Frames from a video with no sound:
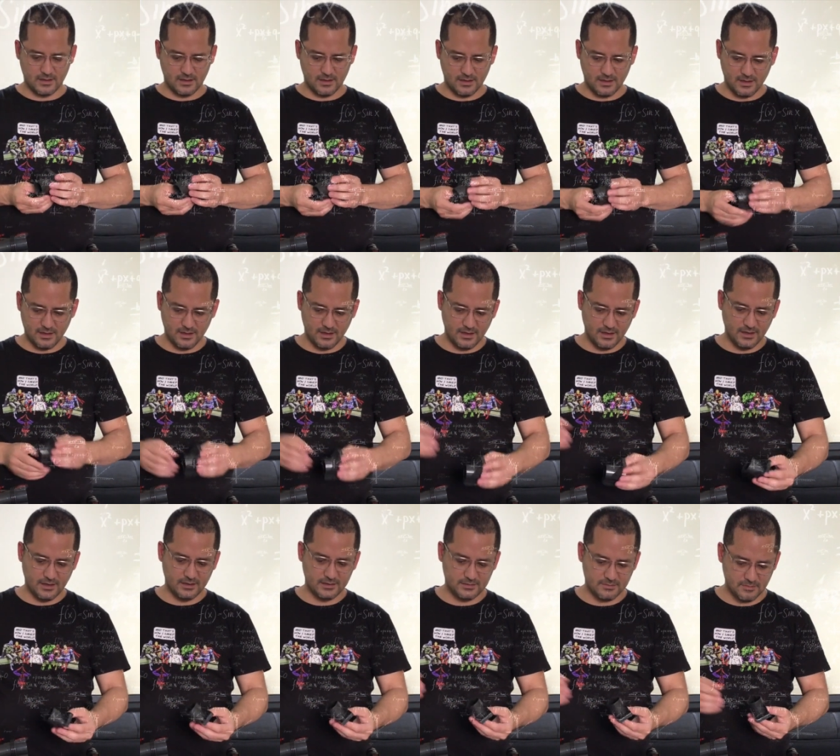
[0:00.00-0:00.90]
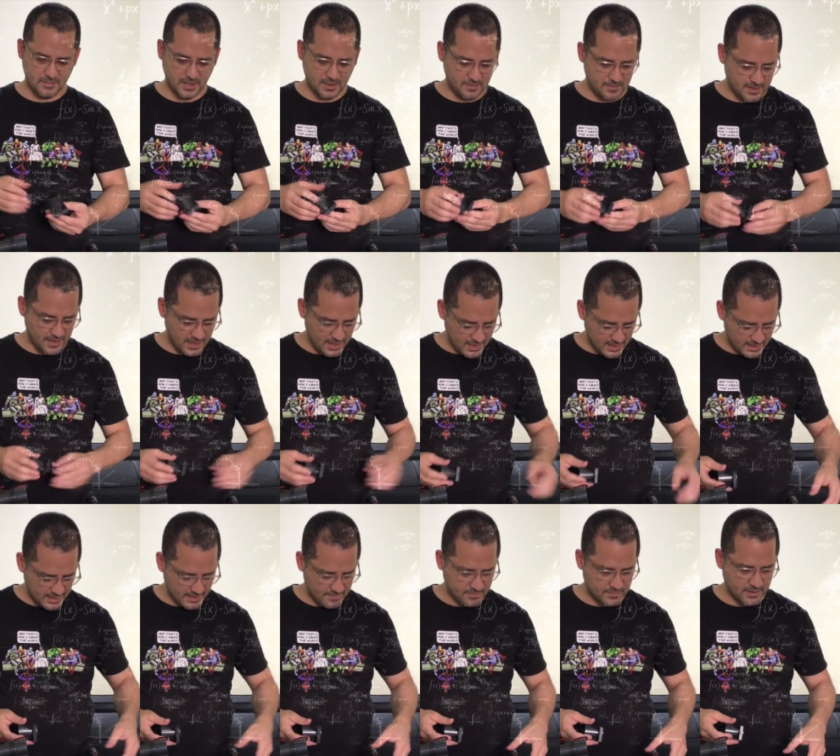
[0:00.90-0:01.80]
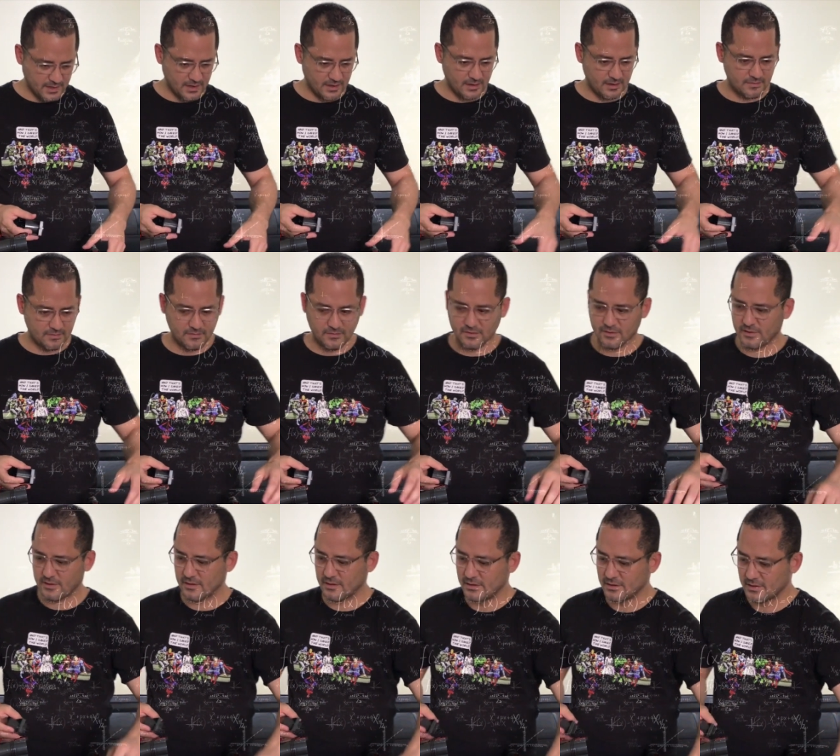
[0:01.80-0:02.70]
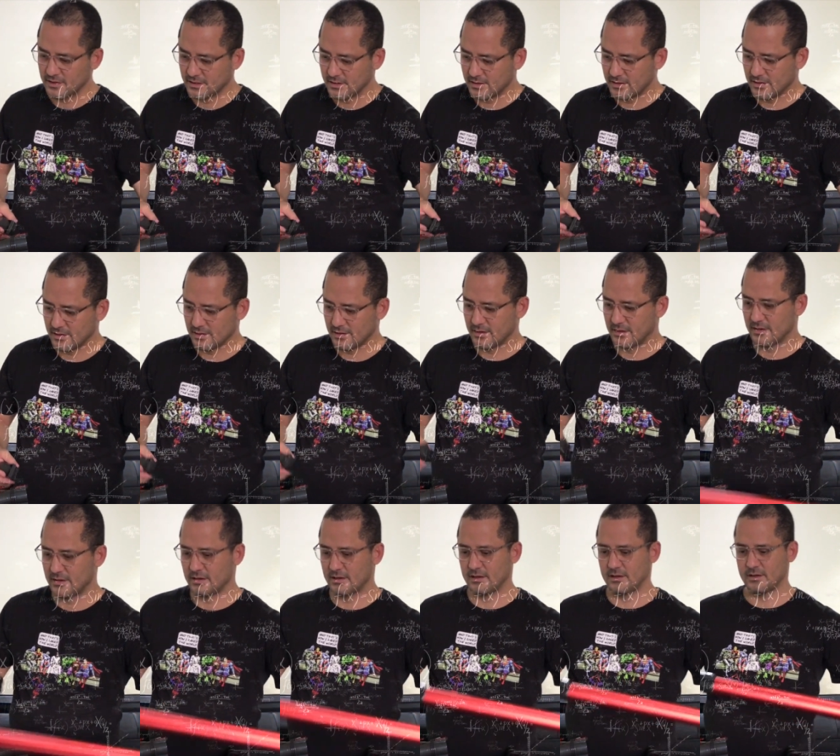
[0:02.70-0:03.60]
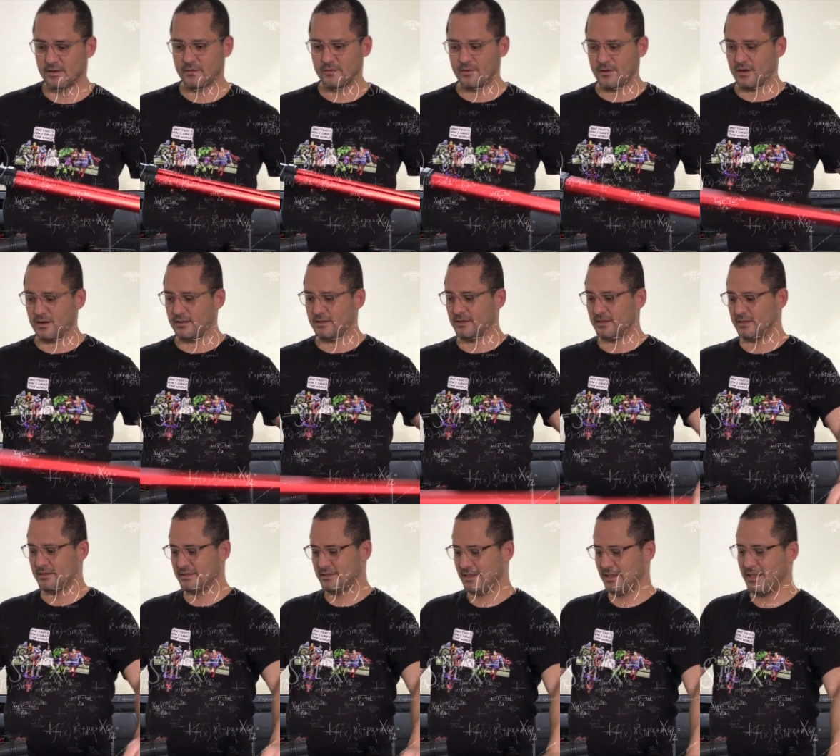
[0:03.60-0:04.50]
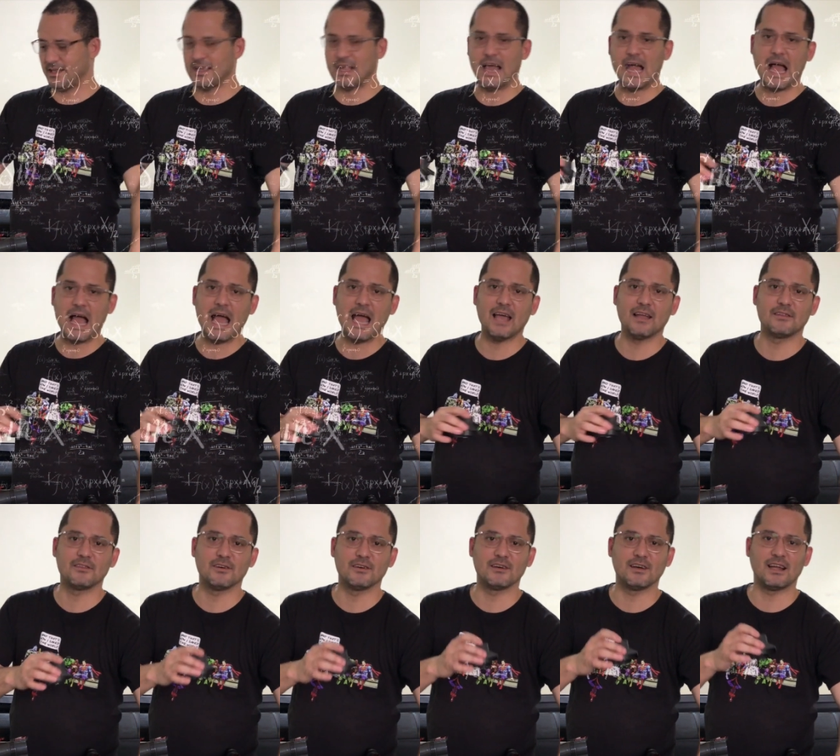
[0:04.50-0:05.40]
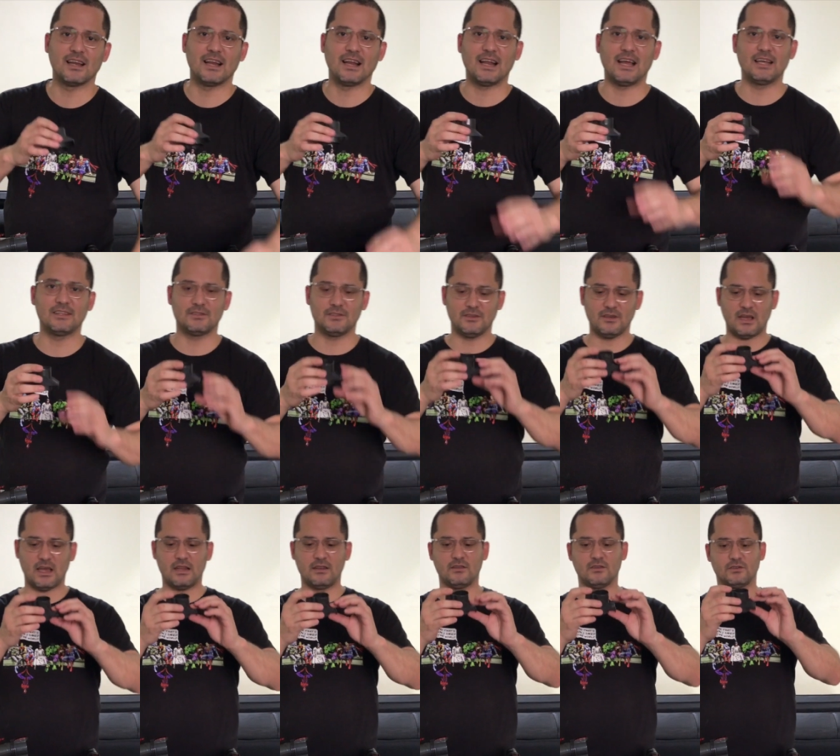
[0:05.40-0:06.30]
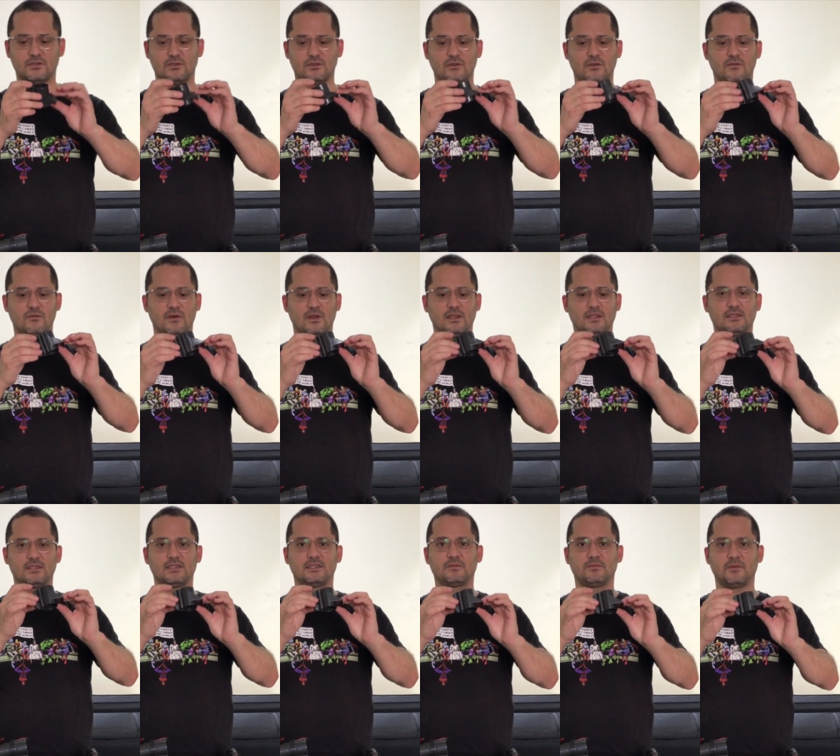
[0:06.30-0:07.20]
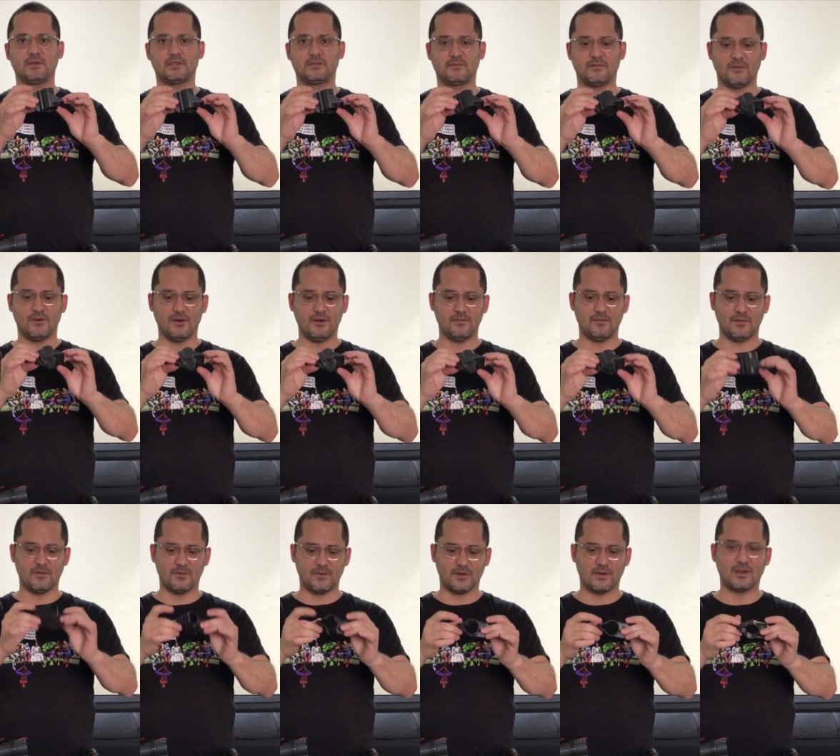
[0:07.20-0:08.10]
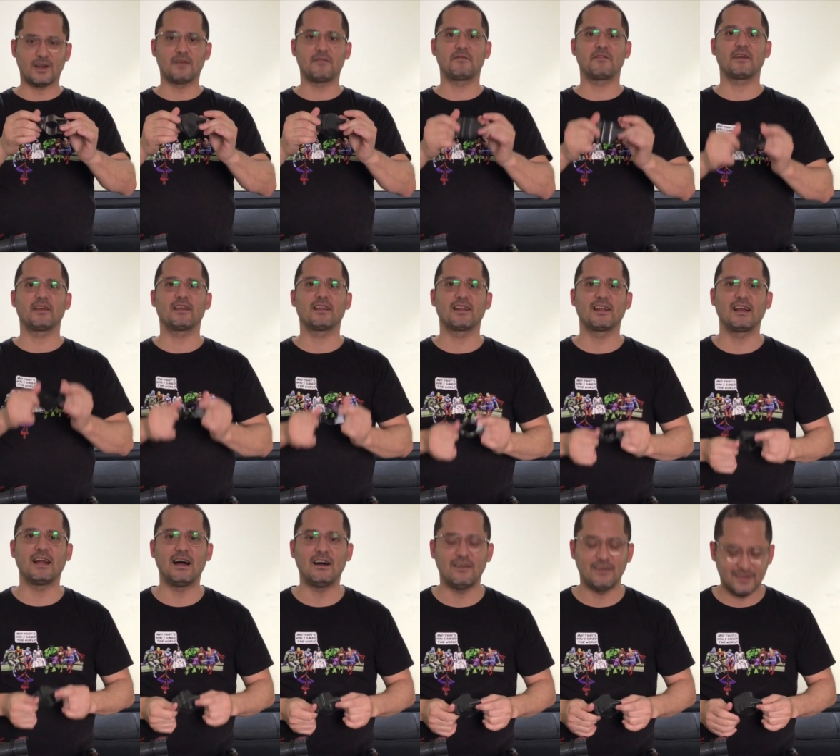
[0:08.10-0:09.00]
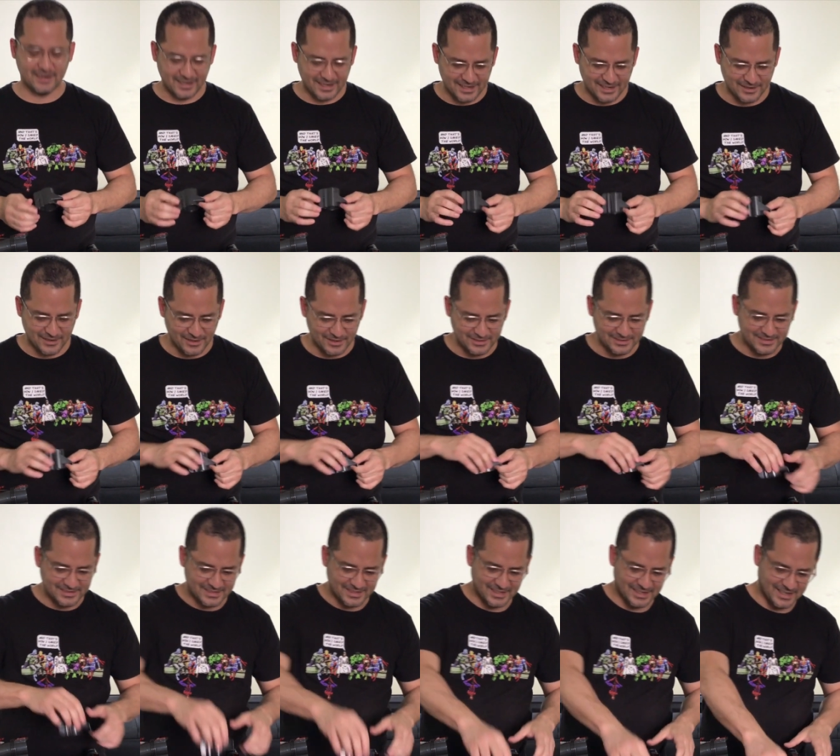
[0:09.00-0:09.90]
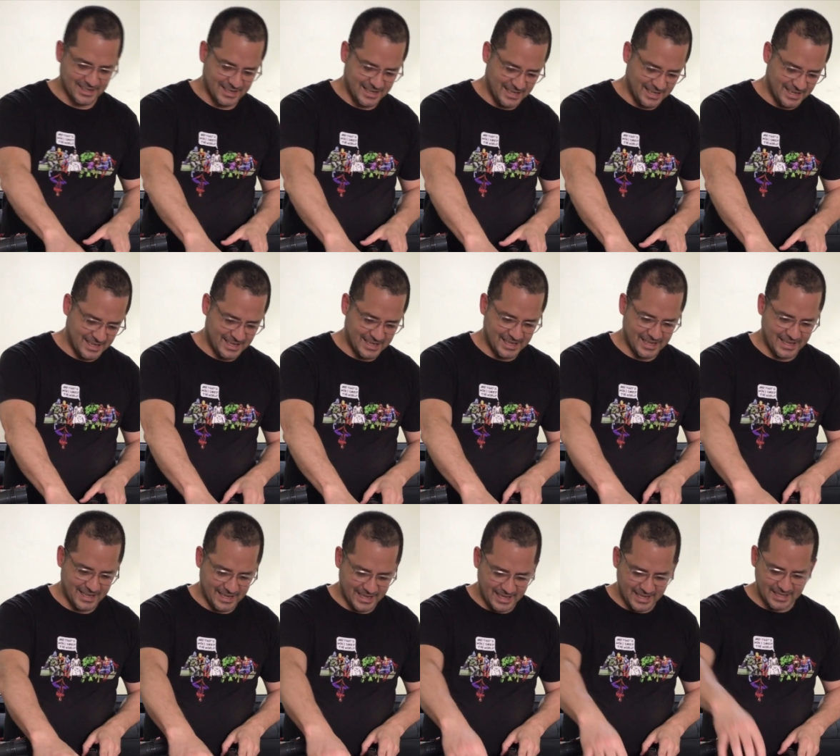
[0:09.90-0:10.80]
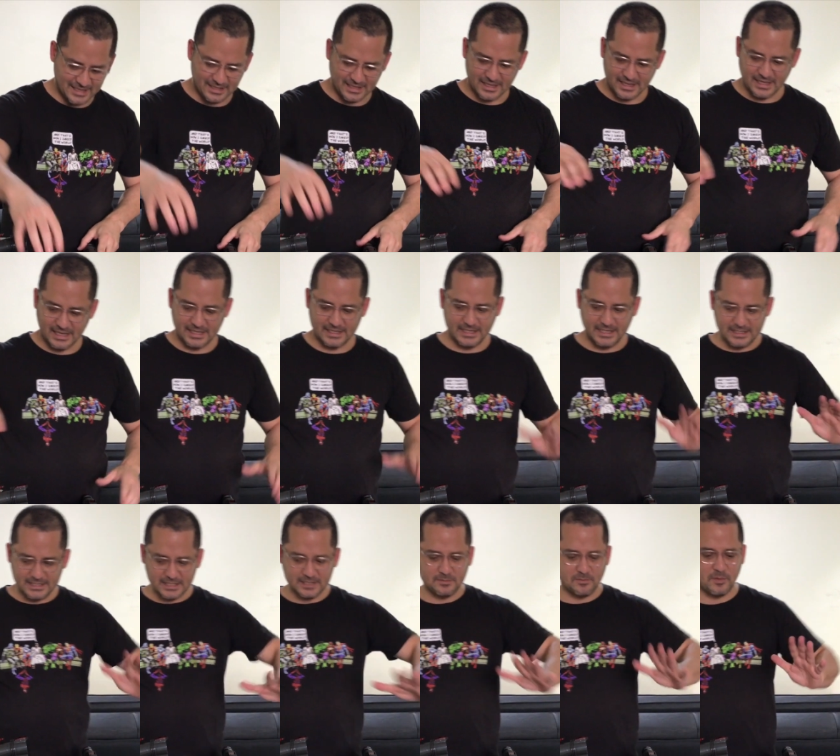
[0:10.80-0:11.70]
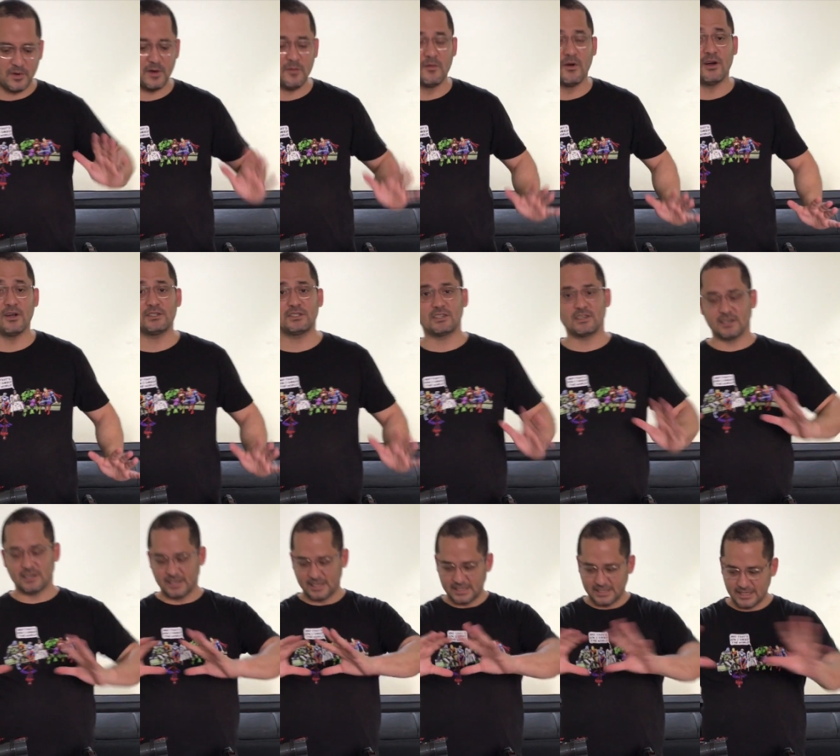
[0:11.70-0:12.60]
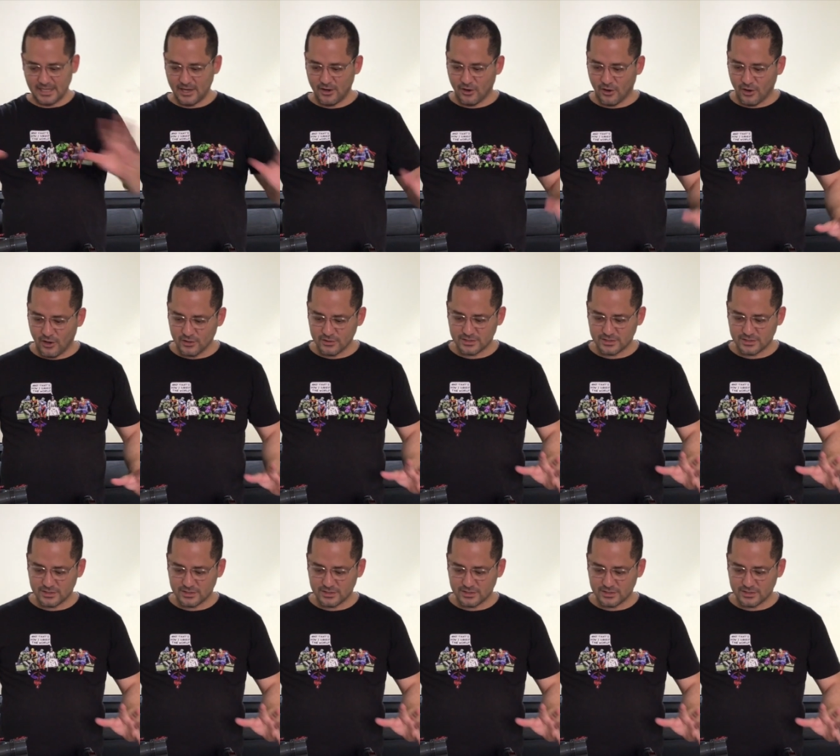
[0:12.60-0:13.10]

is maybe an adapter for one of the things. I don't gonna lie to you, I'm not sure what is this piece for, but we're gonna figure it out later on. And this is pretty much the whole